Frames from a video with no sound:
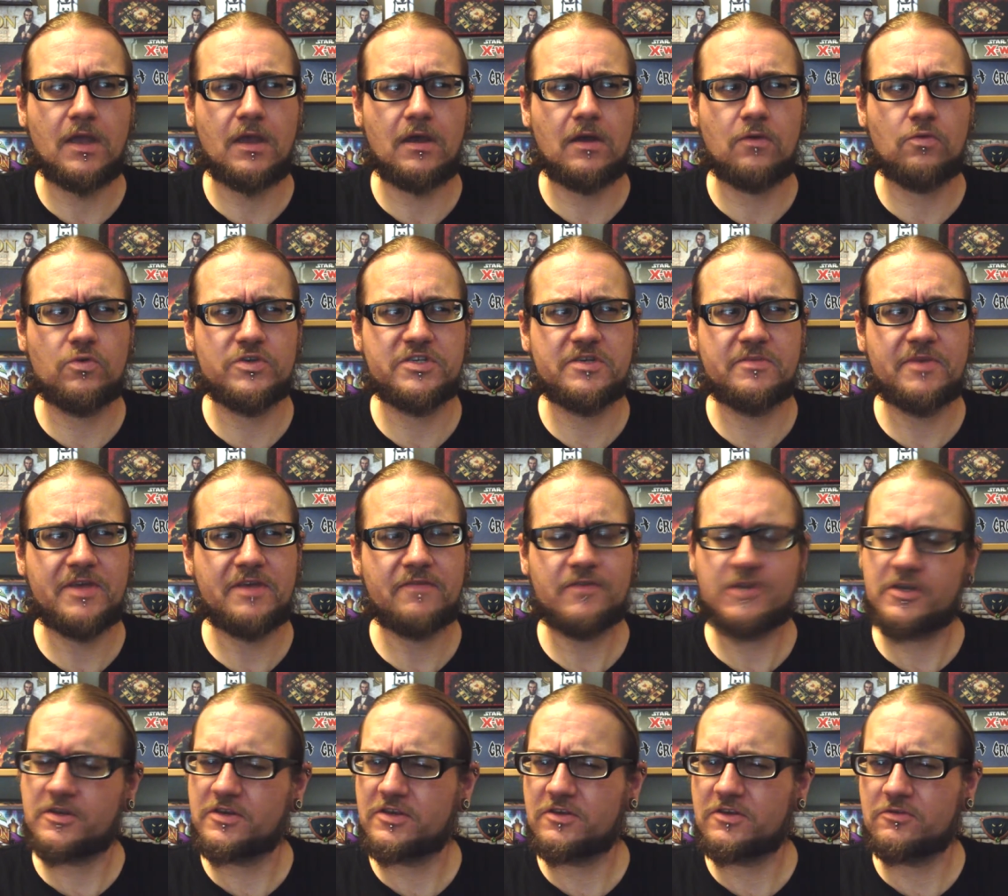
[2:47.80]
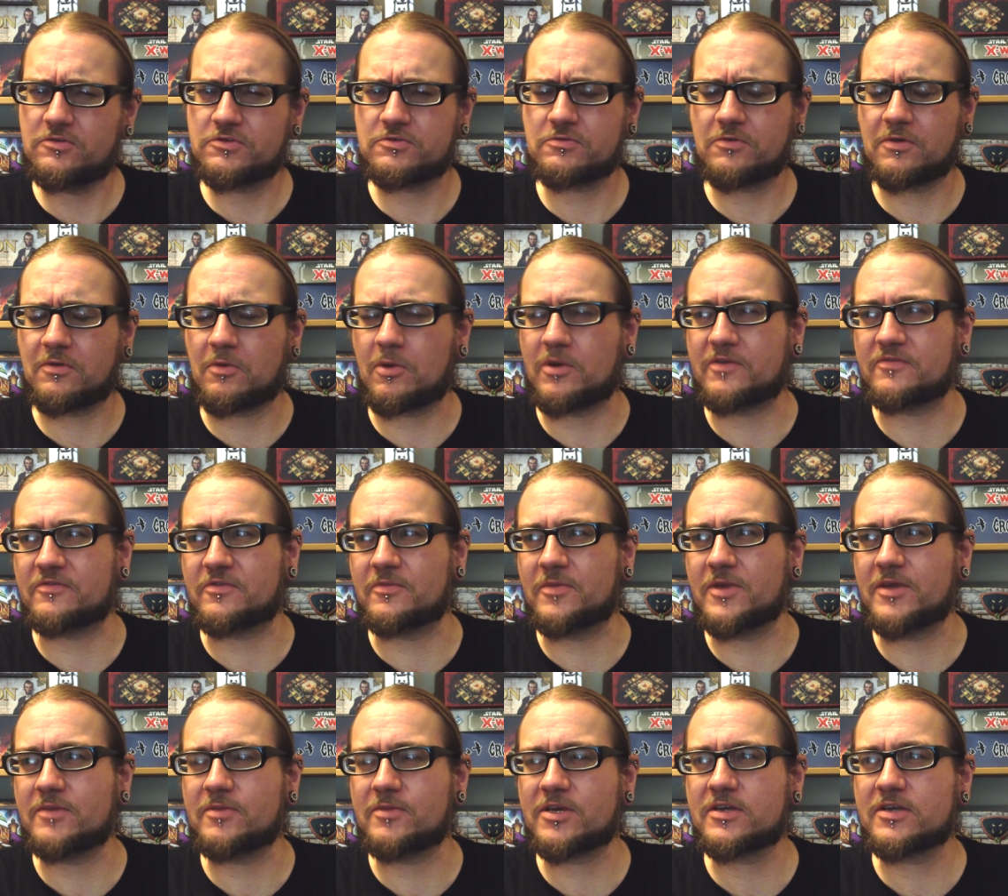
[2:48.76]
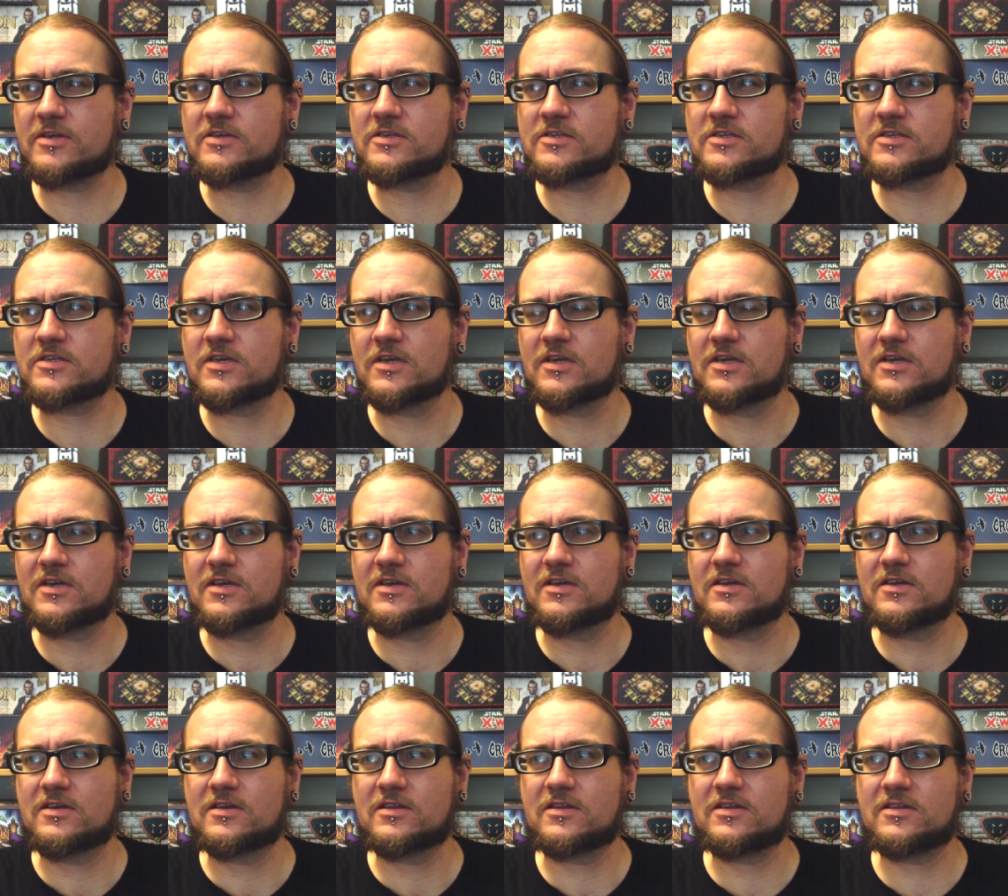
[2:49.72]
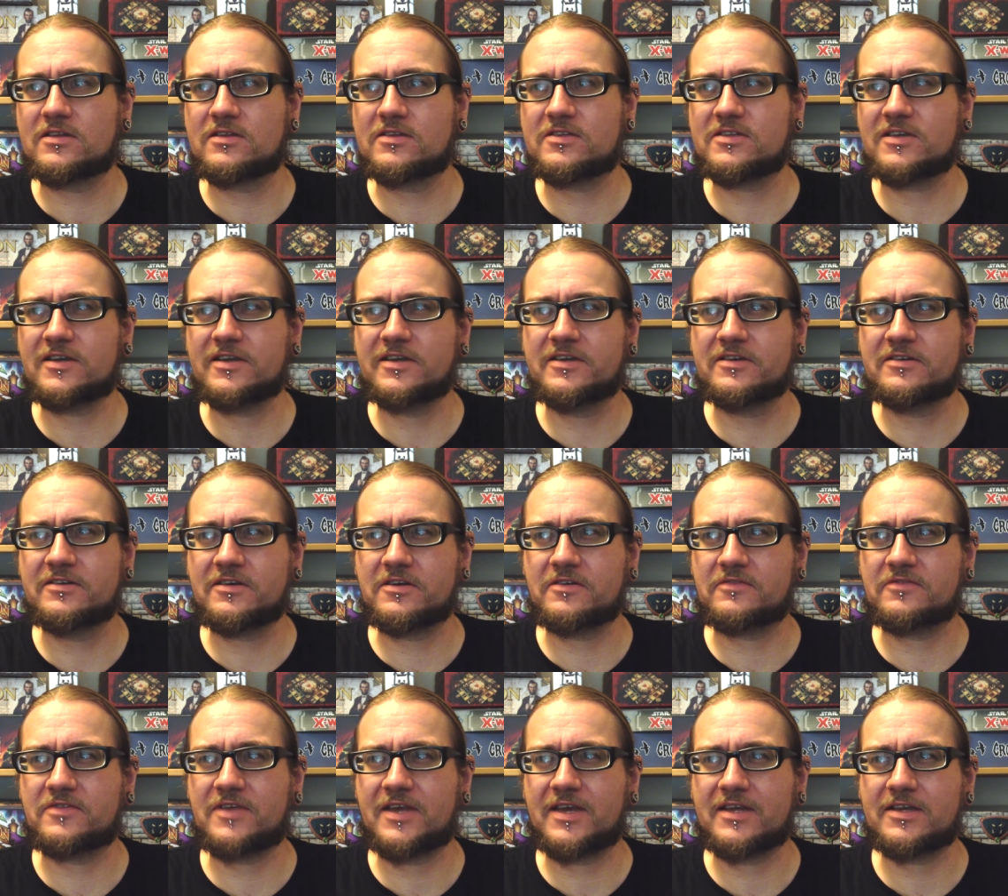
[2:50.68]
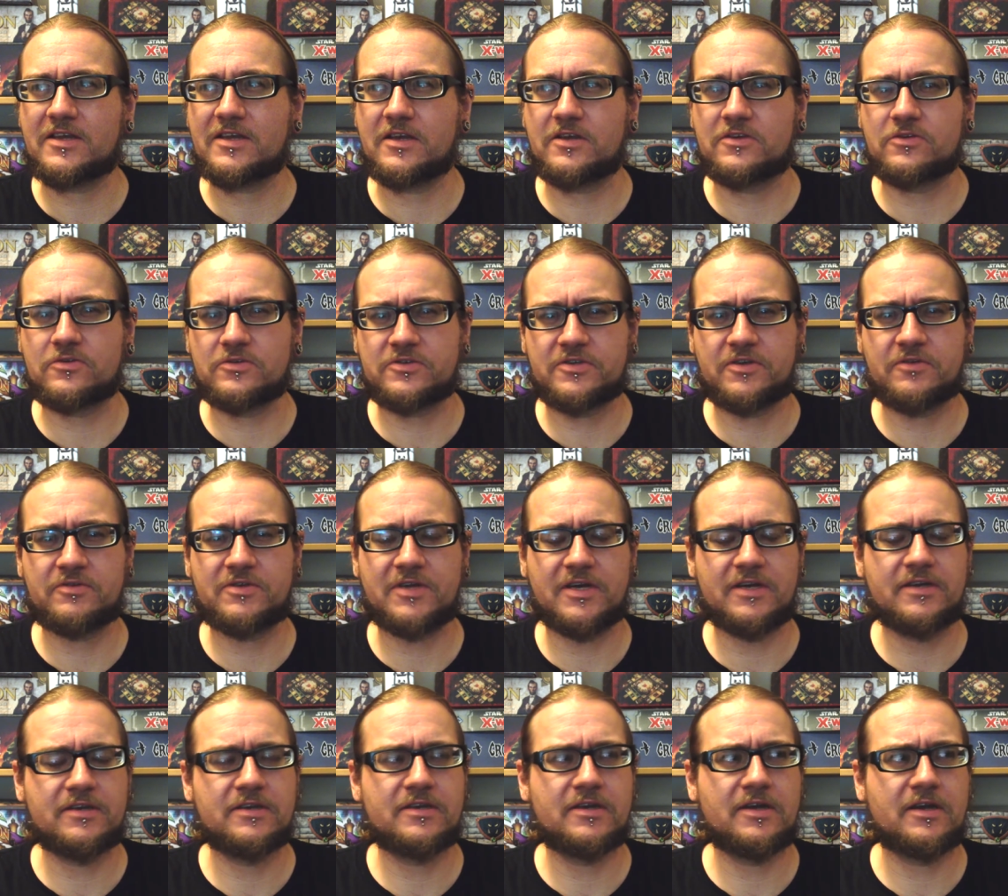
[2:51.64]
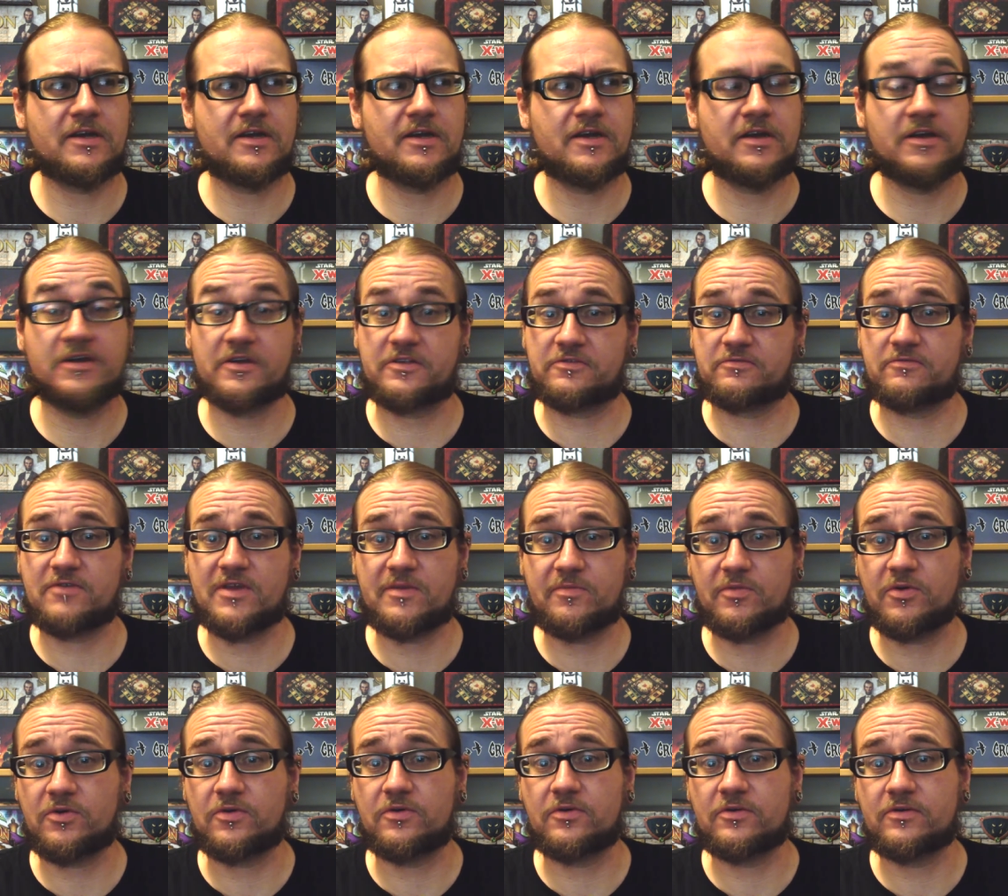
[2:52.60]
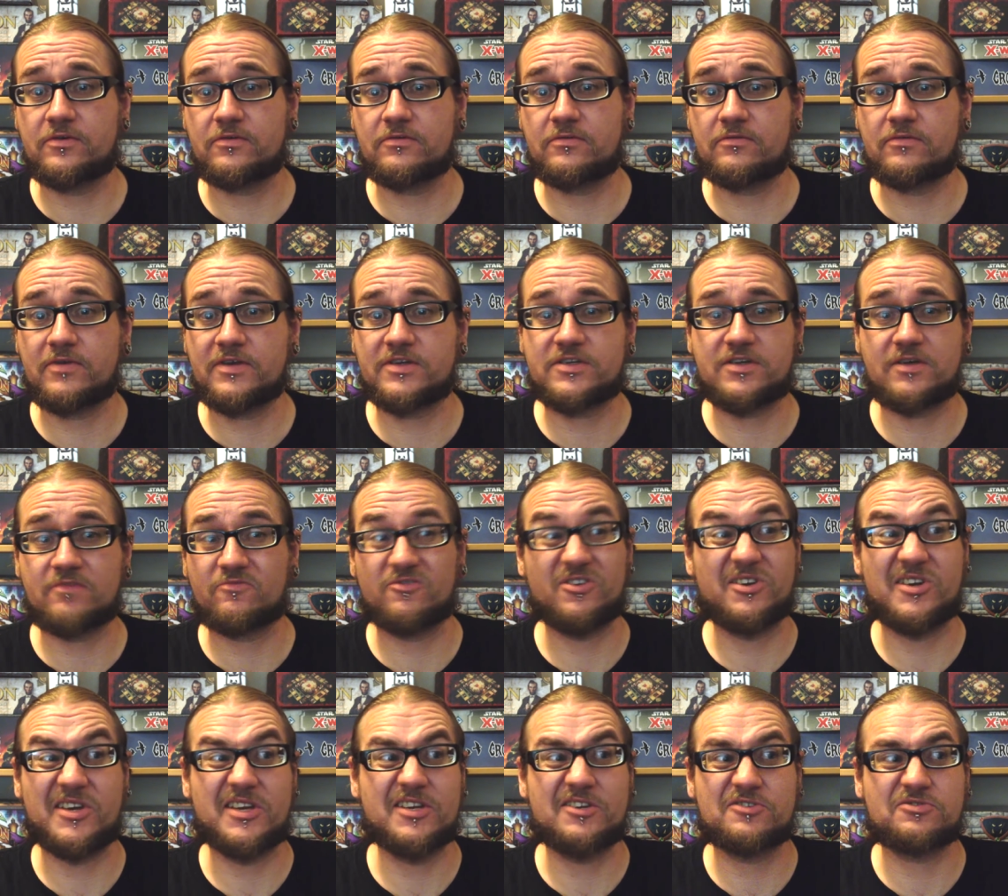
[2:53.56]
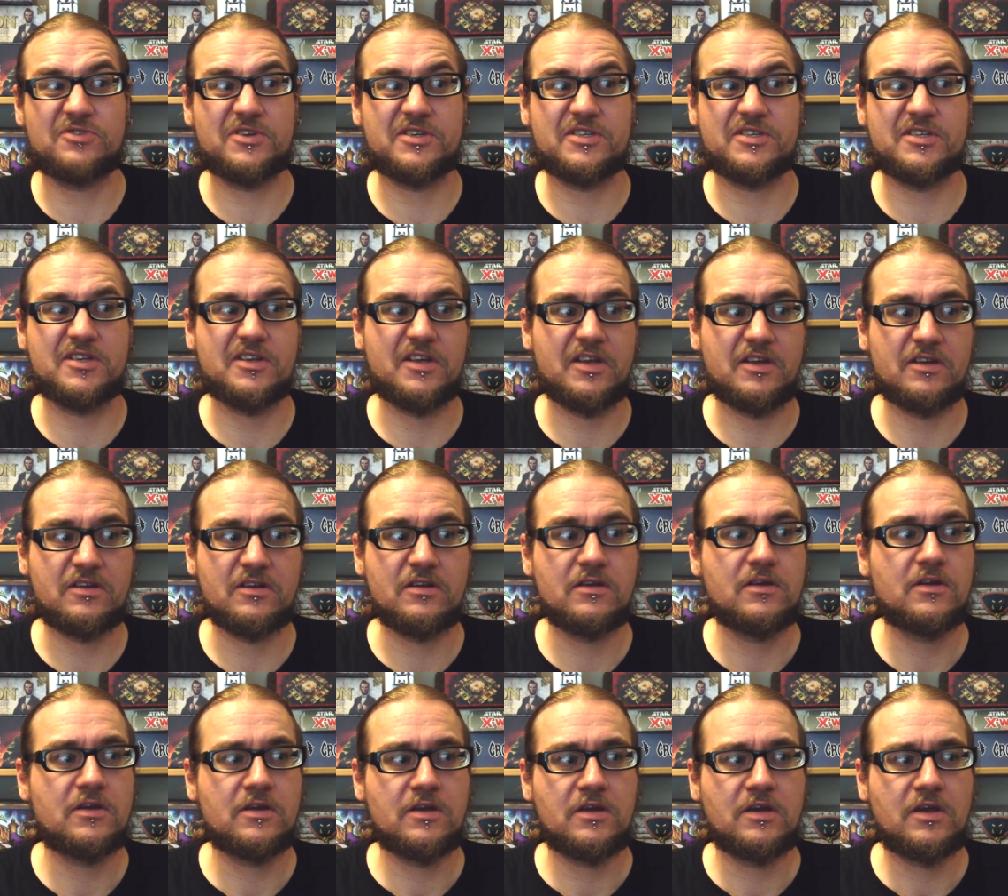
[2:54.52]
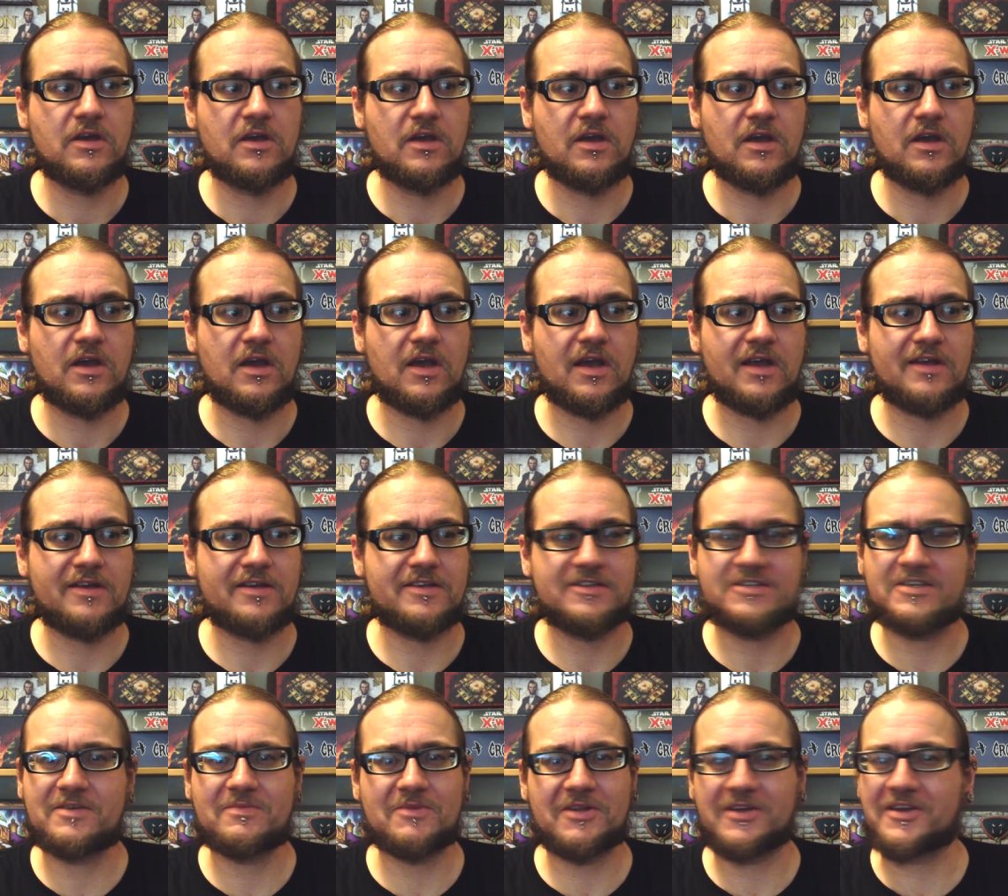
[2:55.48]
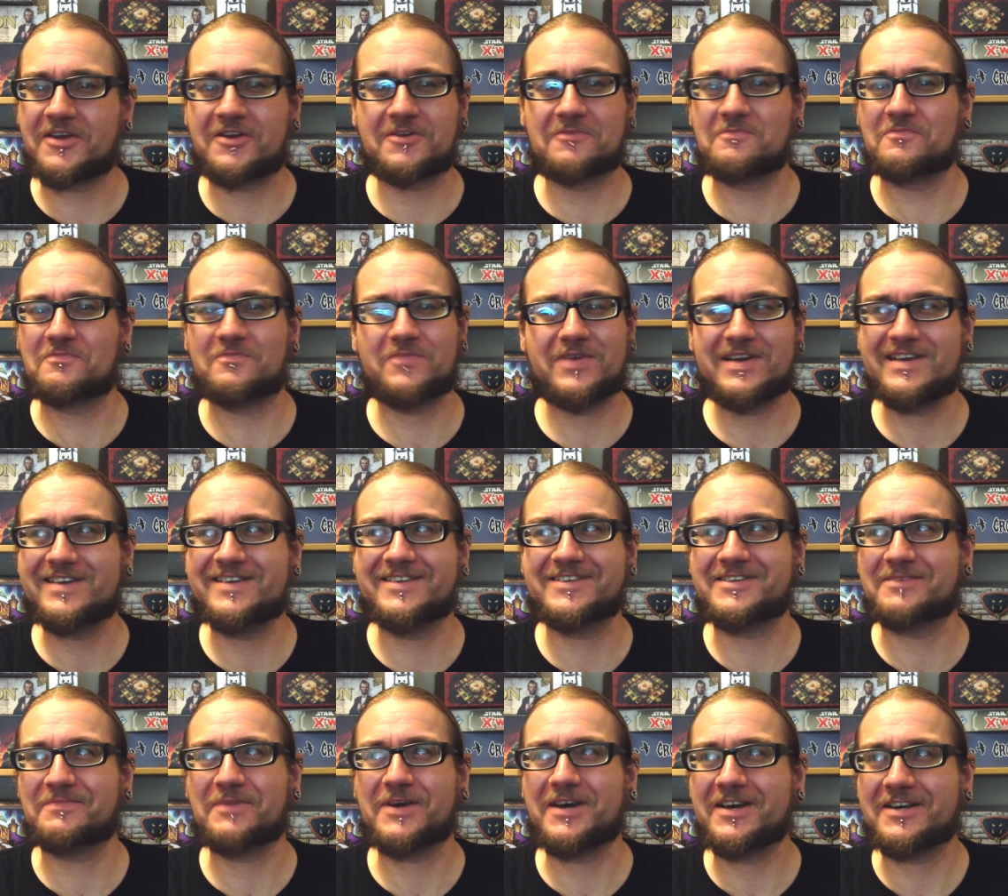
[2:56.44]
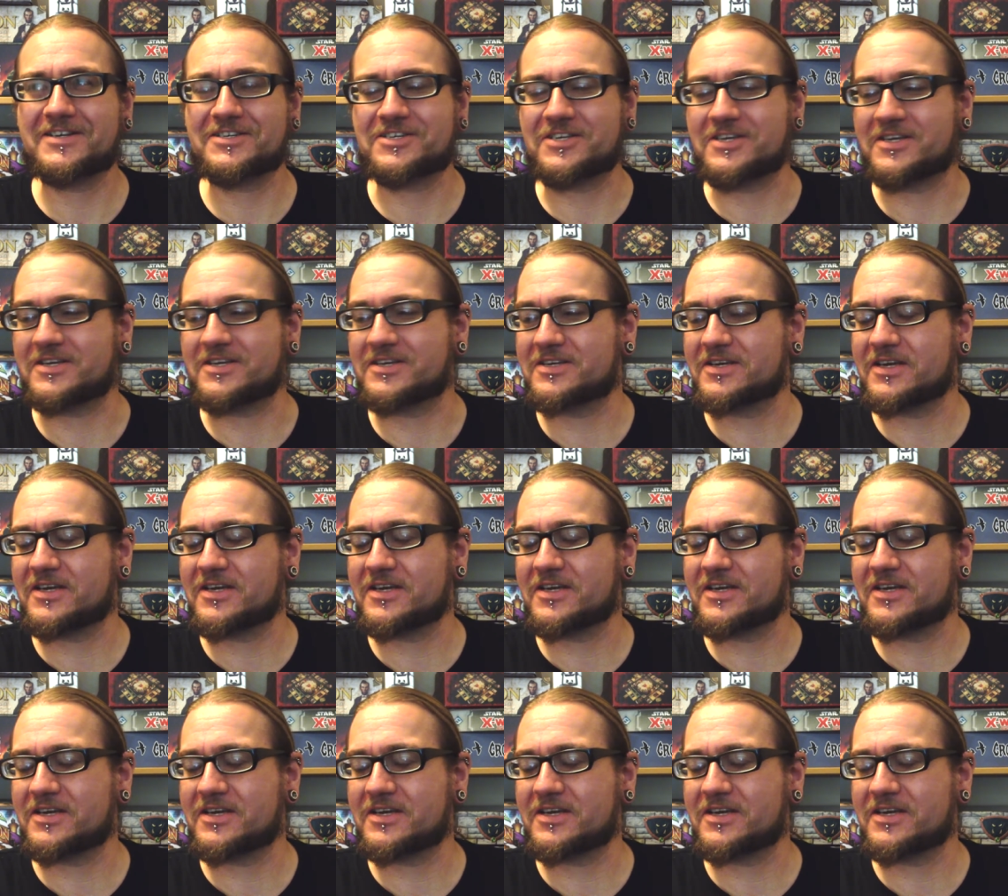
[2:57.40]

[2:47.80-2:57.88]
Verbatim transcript: was a bit of an unusual one for me because the designer of that had also done uh, Earth Reborn, which I'm really interested in, and it seemed like a complete departure.